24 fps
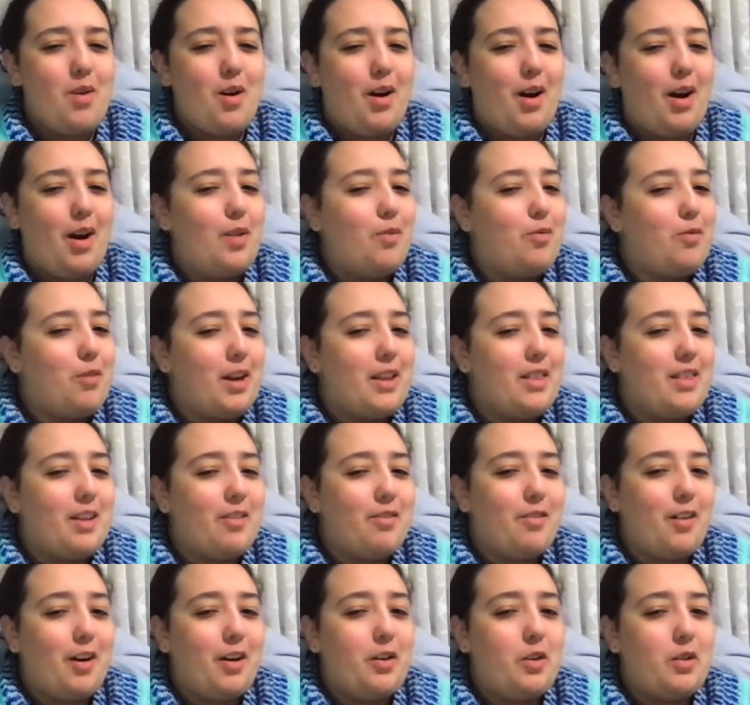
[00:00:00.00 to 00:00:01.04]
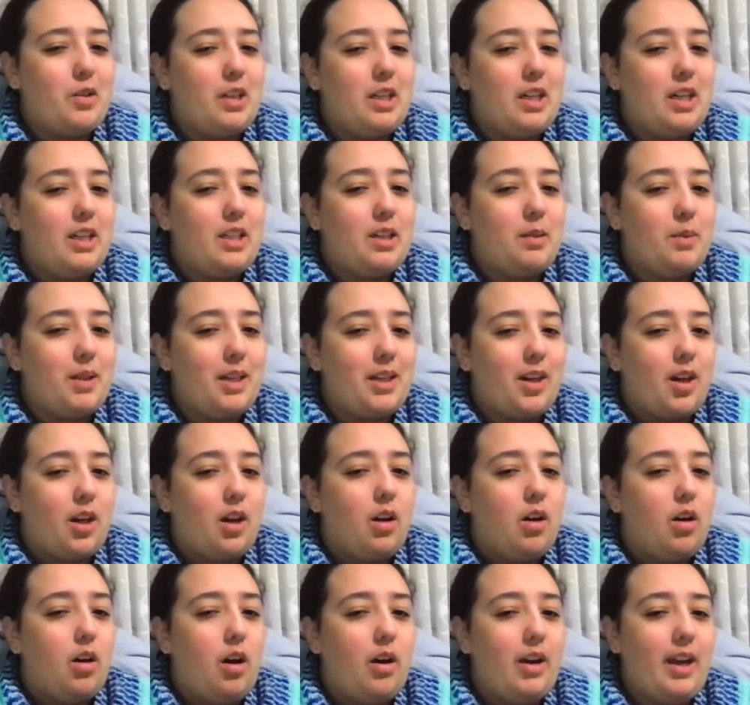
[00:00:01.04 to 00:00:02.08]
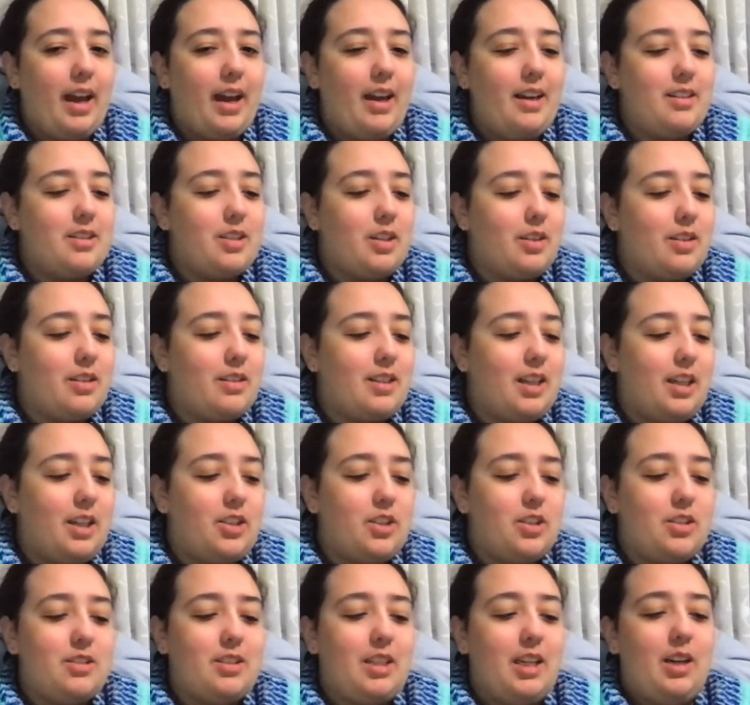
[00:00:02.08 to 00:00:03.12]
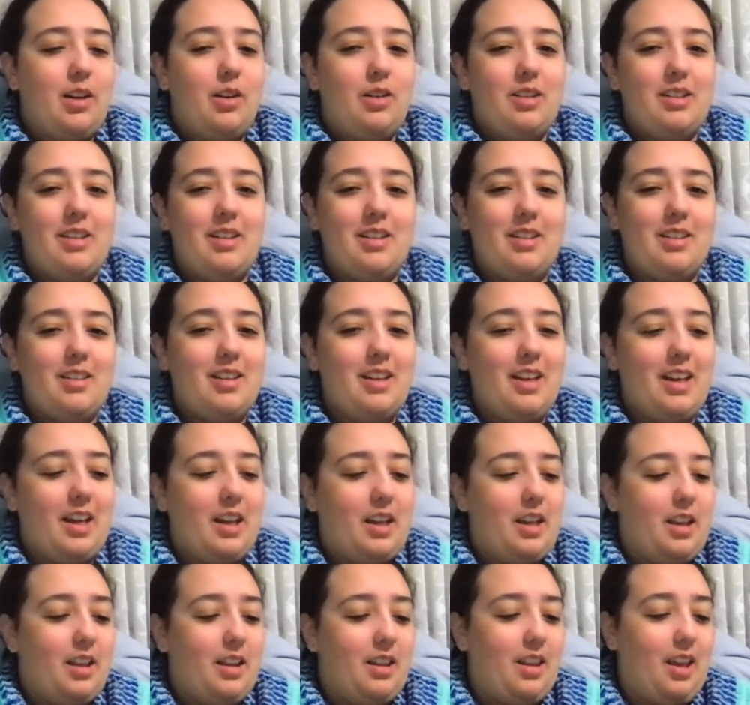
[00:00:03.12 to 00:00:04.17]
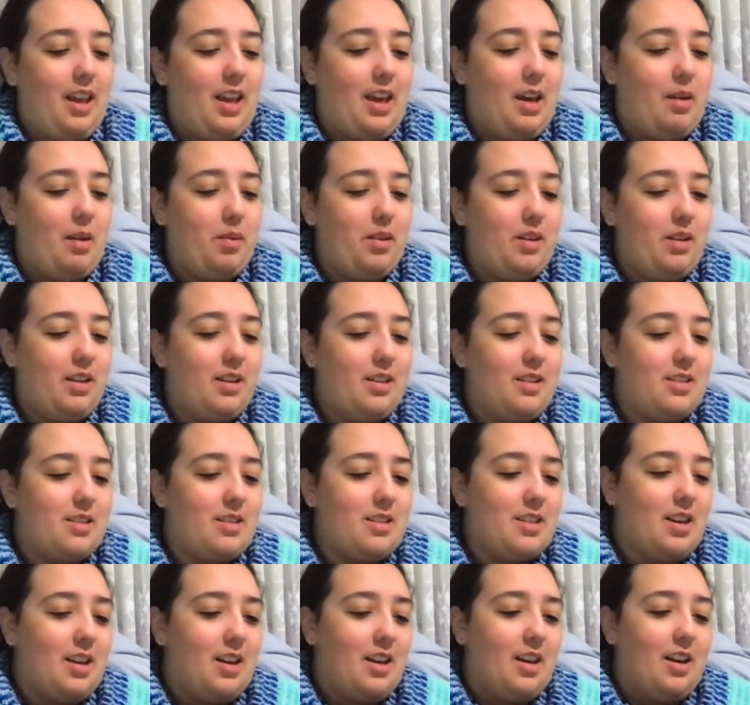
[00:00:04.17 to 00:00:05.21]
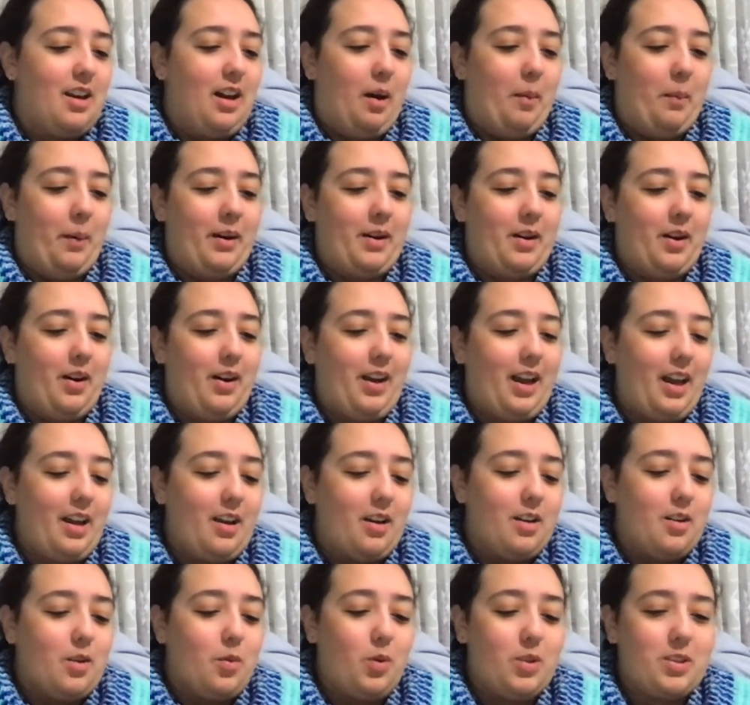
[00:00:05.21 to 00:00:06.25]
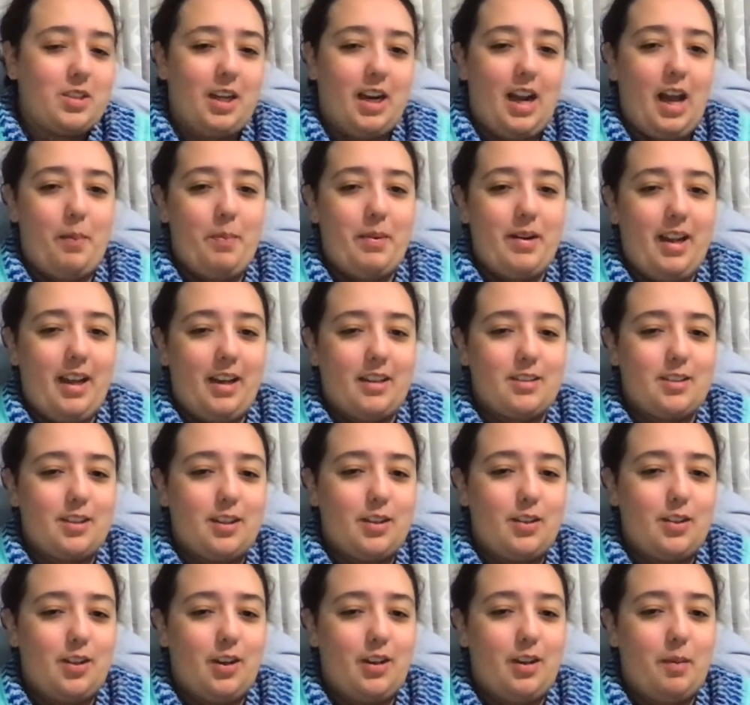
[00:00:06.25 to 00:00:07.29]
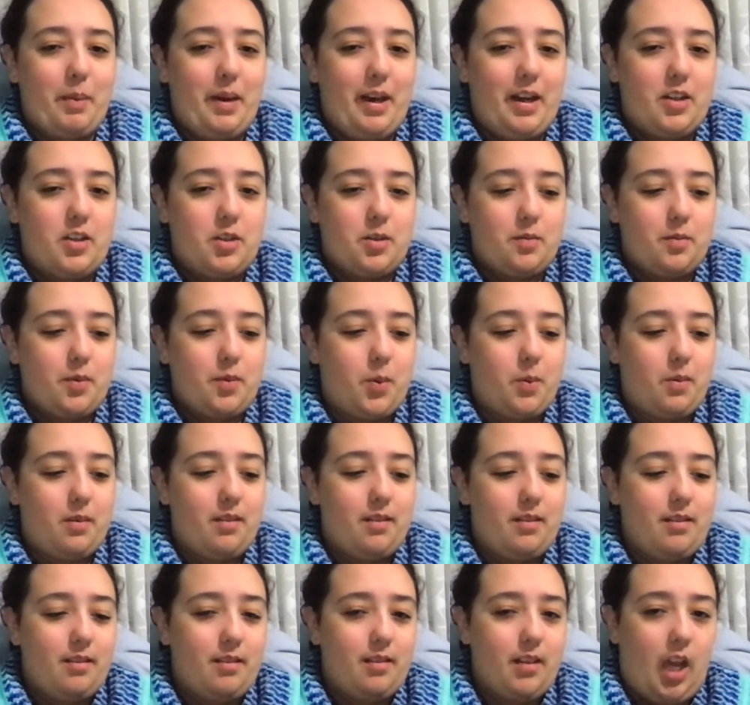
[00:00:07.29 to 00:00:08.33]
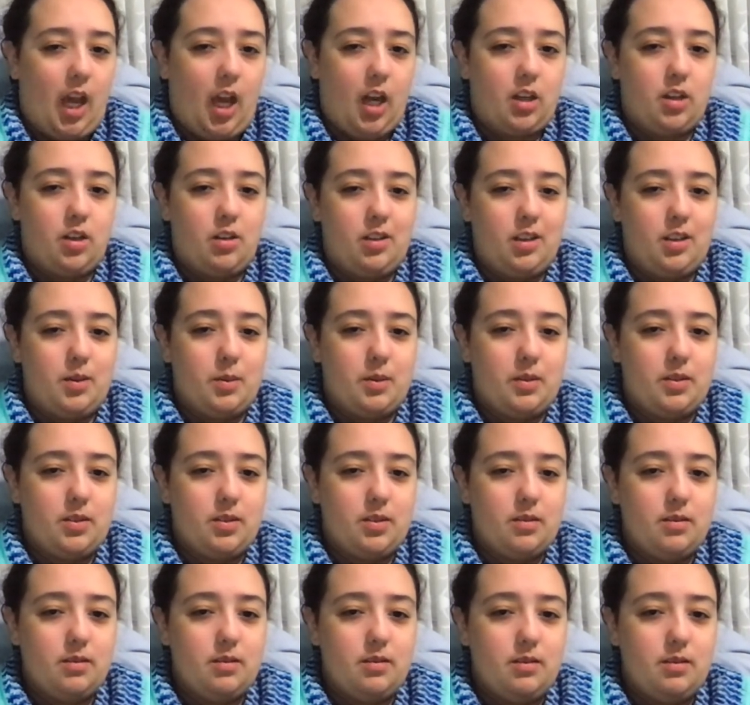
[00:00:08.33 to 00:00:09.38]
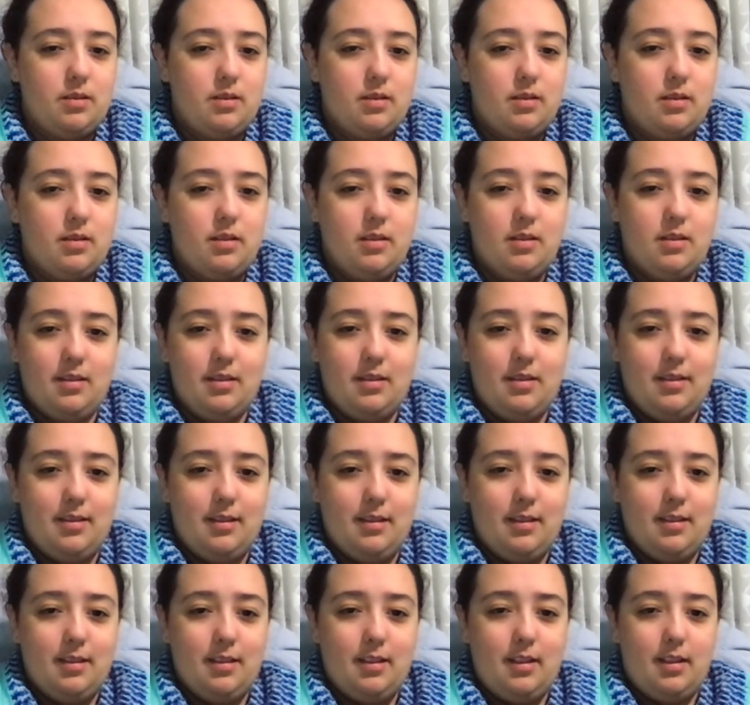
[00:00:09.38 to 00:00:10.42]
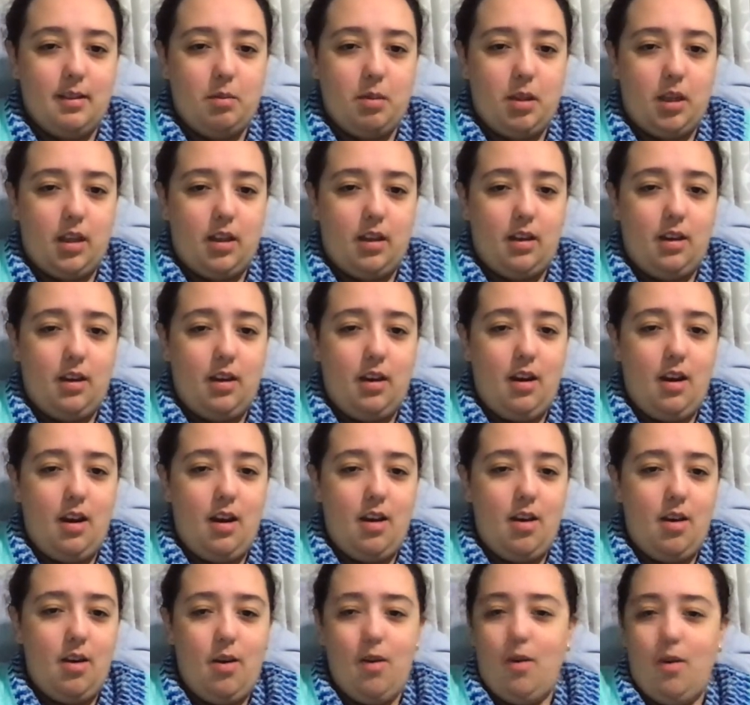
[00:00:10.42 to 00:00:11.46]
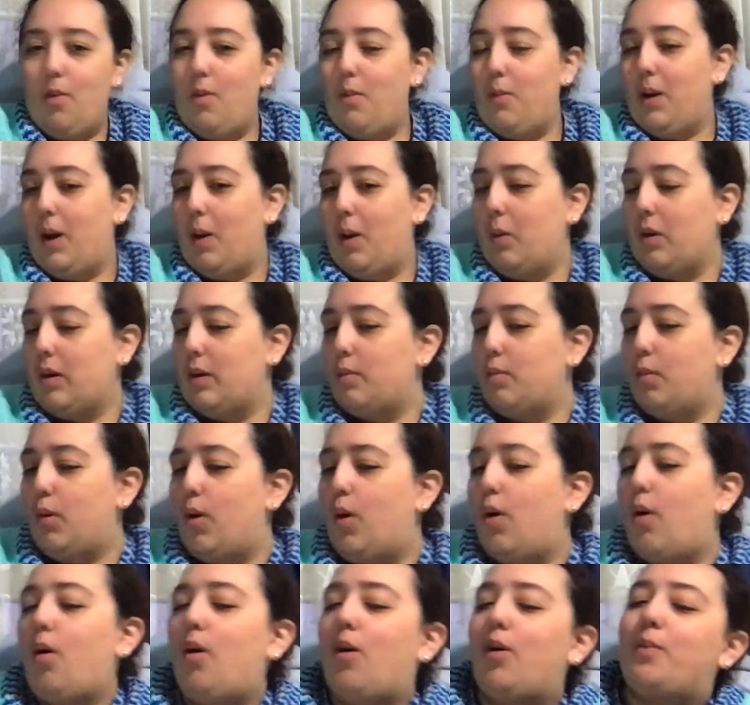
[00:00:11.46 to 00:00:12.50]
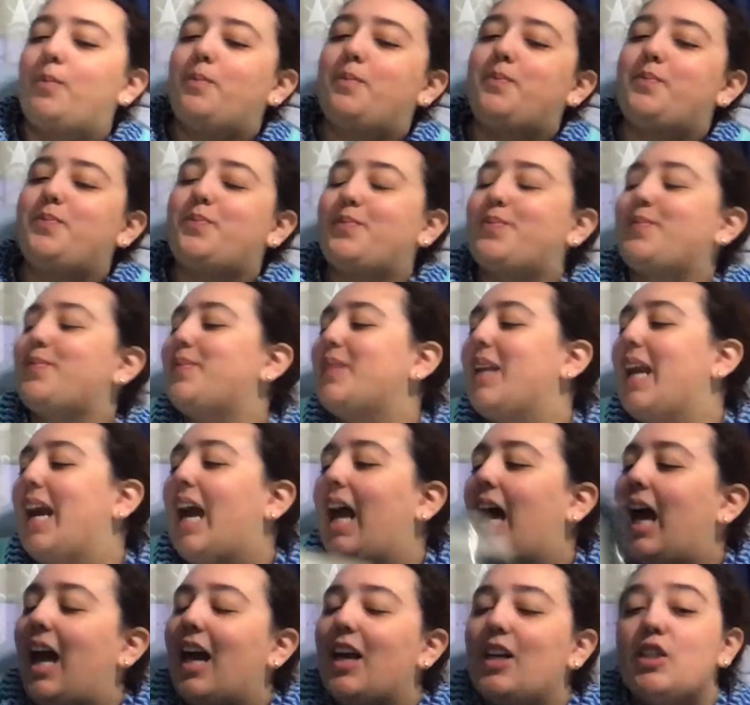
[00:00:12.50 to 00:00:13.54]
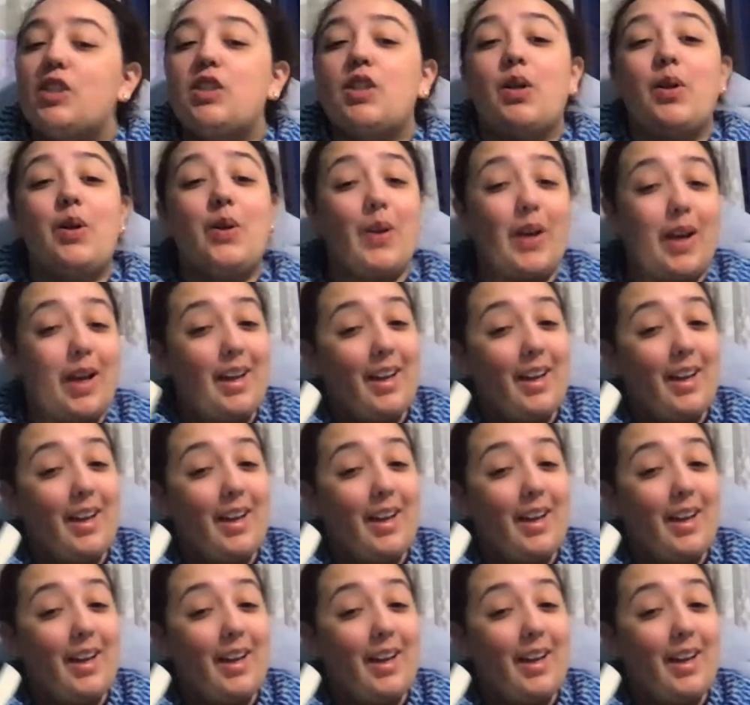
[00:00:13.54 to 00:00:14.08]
read the final line. I'm like, okay, so the teacher's now in the ambulance. I'm like, okay, what's going to happen next? Turn the page. Acknowledgements. Like, no, I wanted more. So